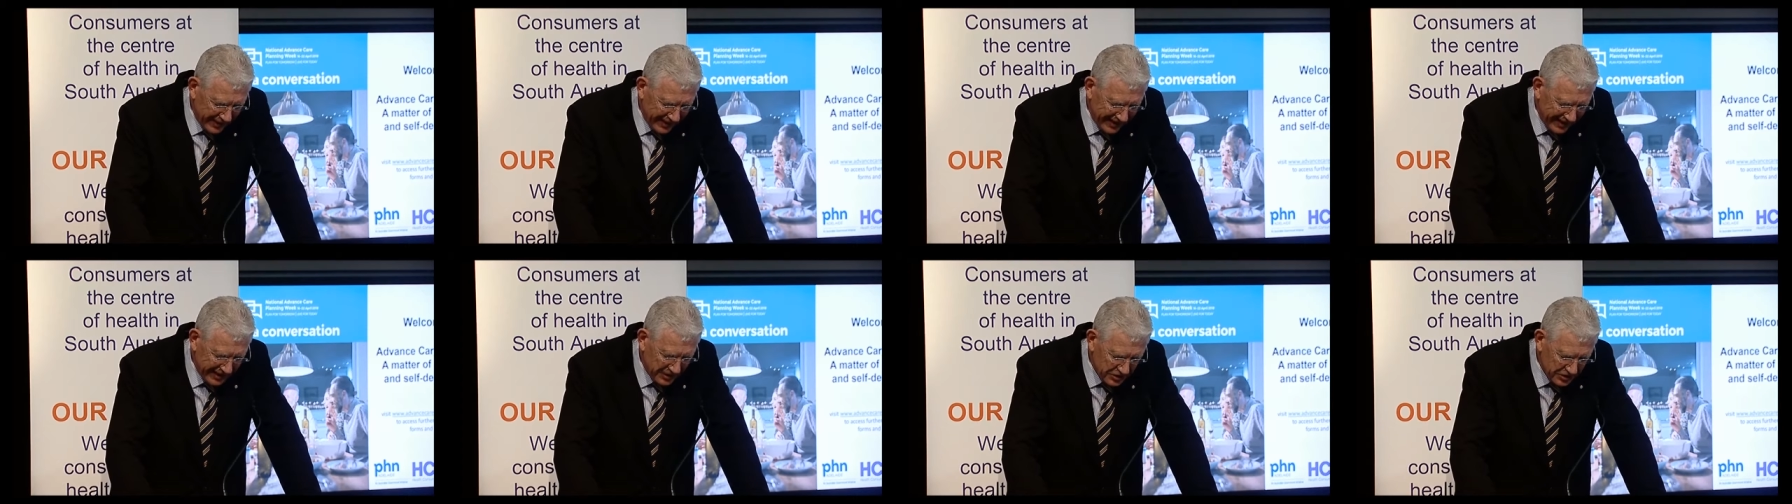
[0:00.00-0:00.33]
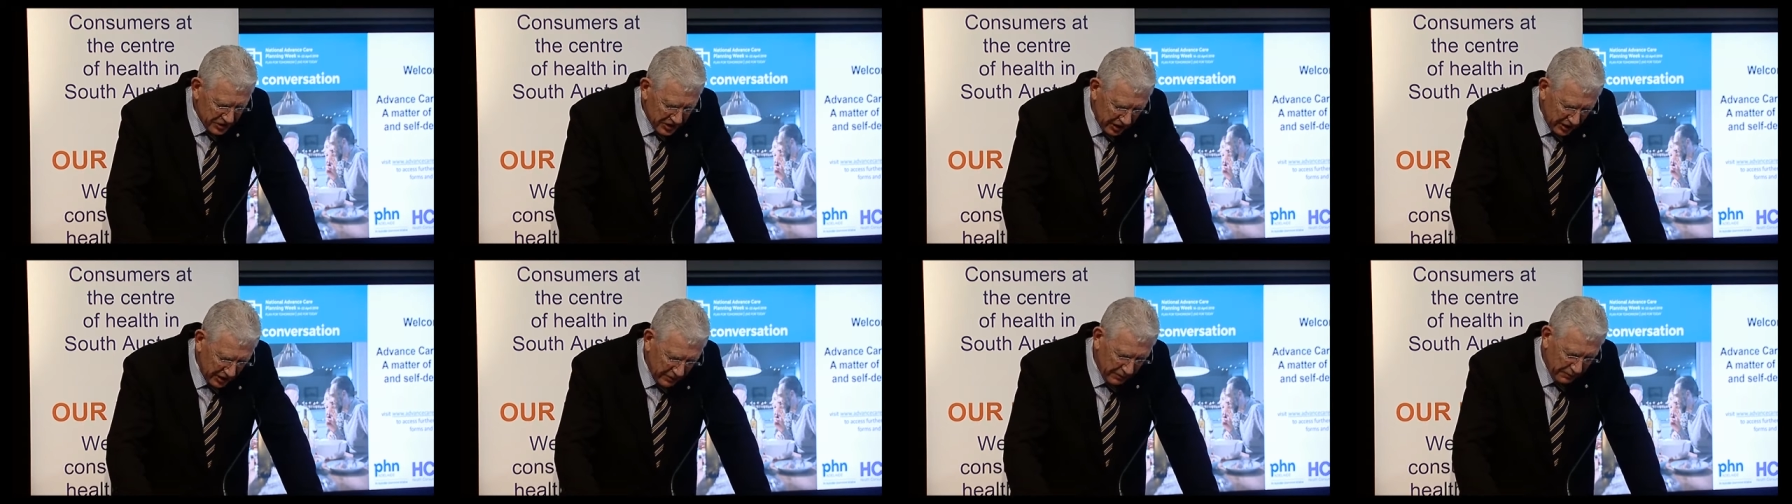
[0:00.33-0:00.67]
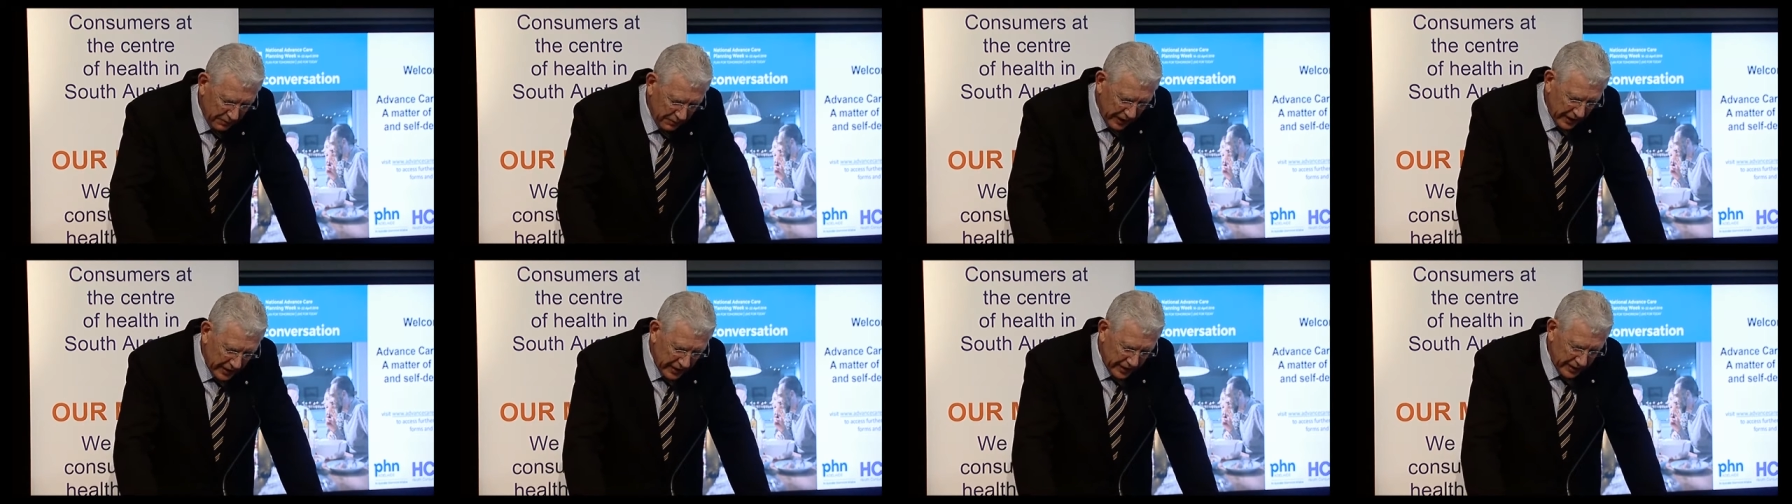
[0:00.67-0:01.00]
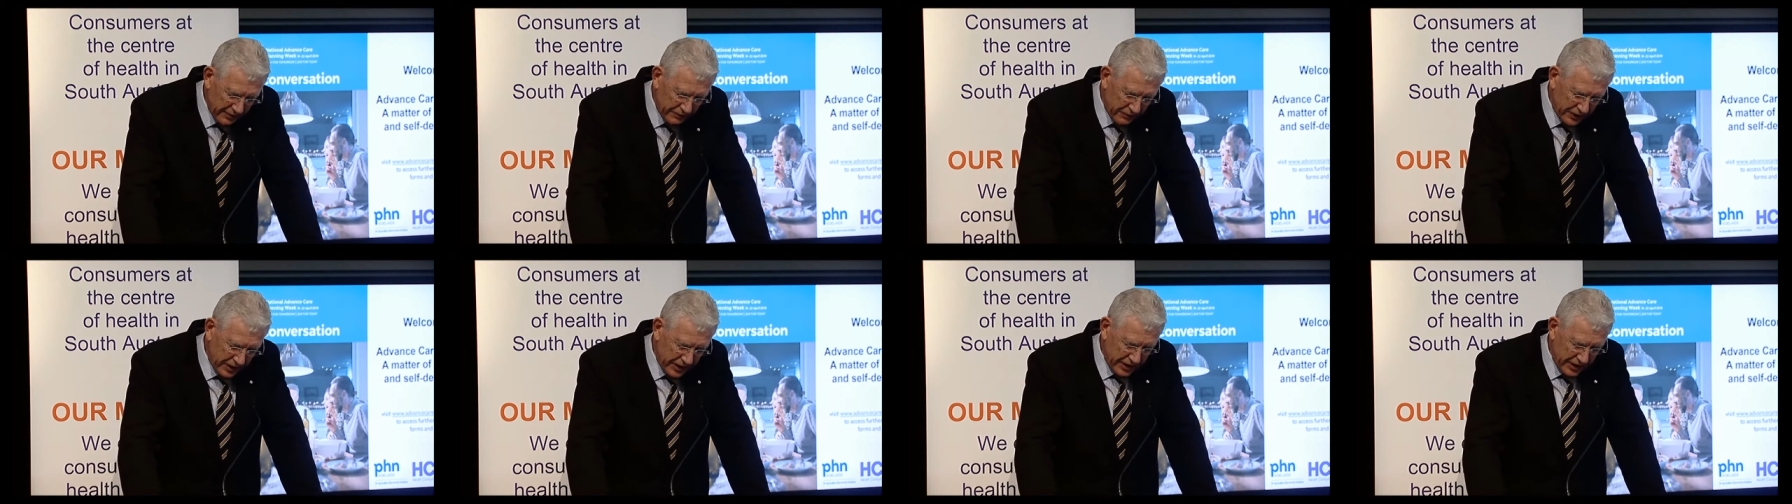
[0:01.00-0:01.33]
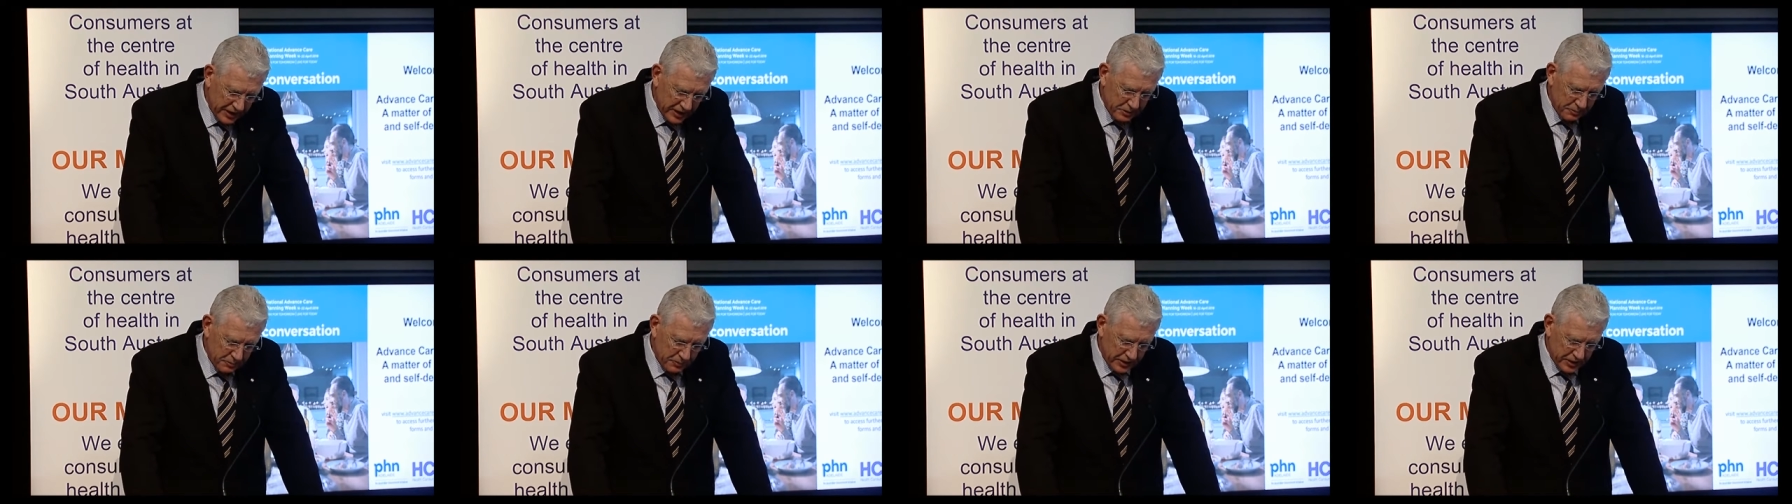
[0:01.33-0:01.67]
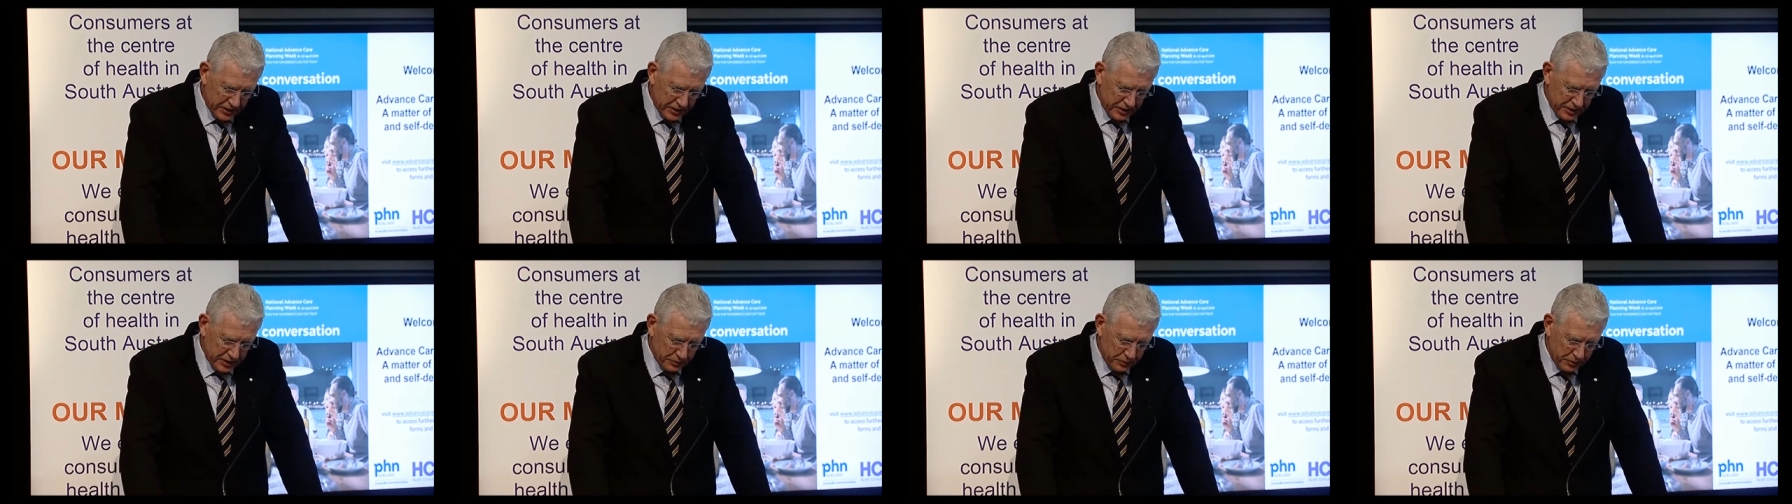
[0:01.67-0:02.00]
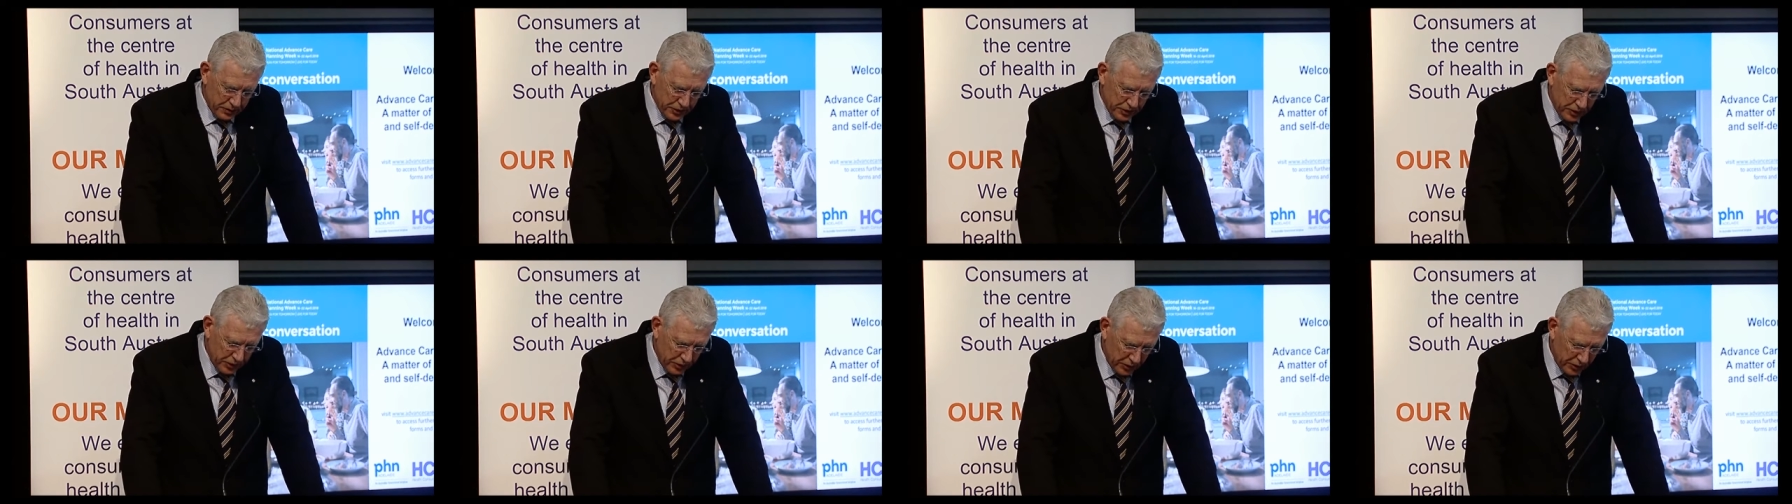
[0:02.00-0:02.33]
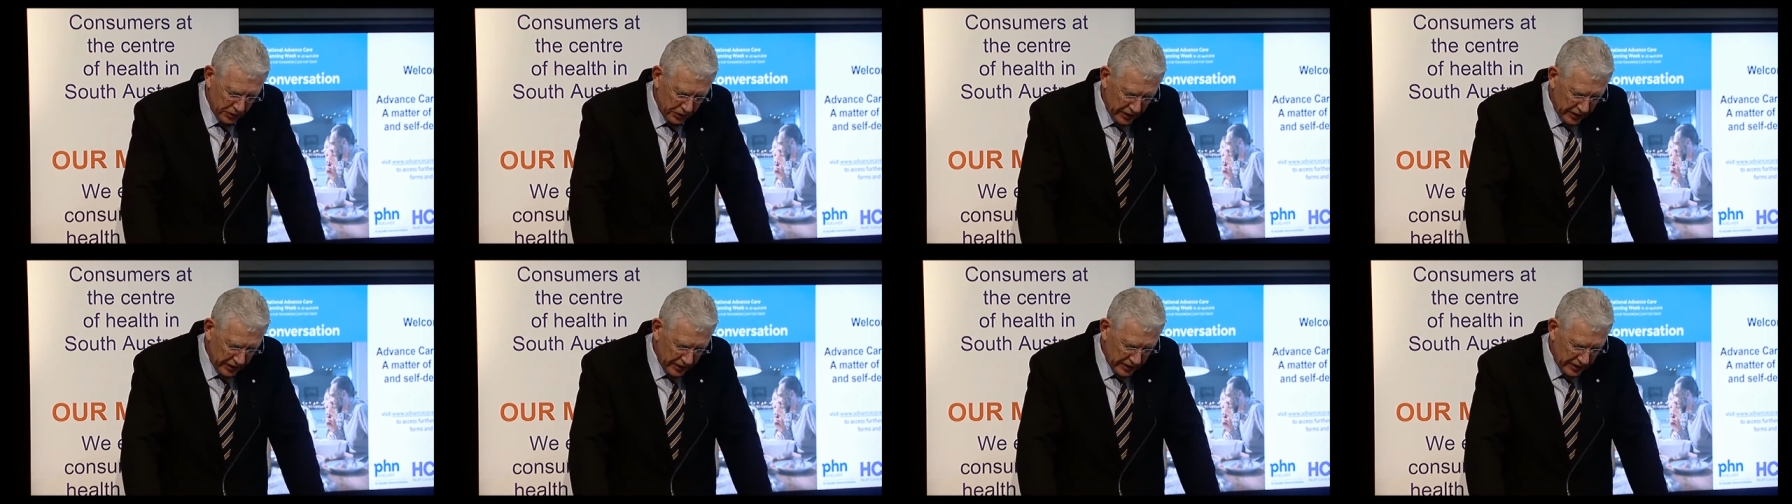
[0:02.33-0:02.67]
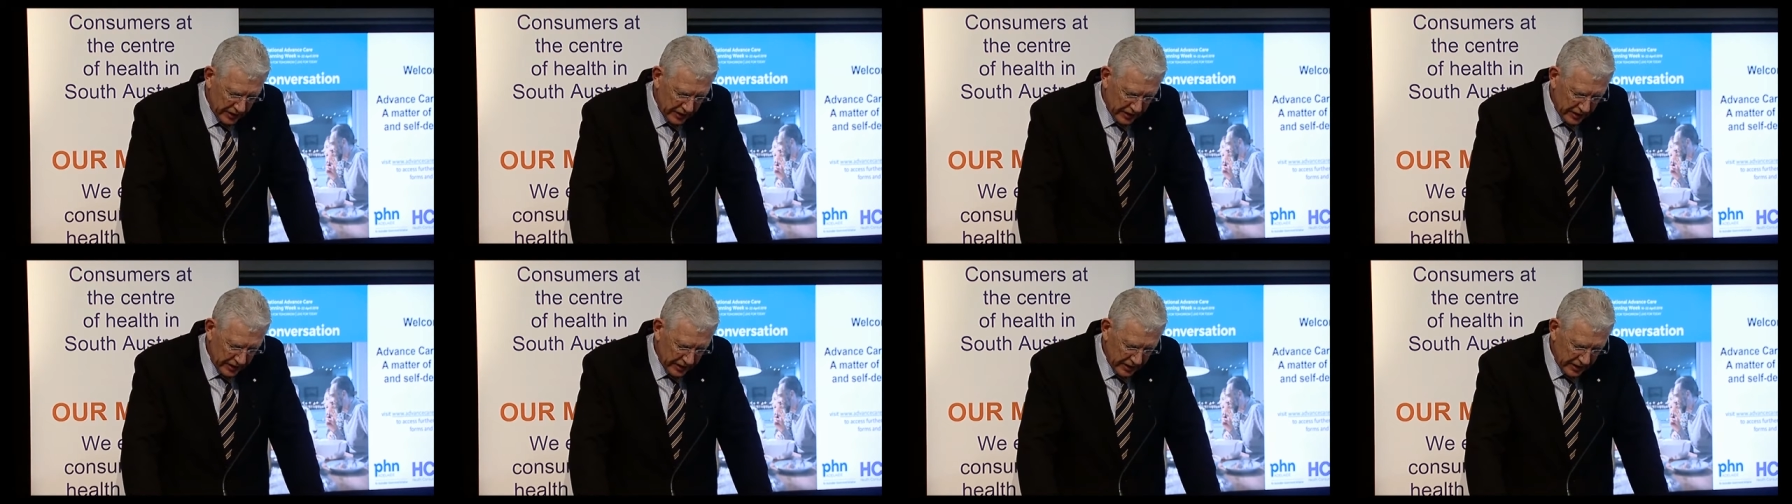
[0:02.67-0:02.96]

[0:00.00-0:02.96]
and so a palliative care specialist was called in.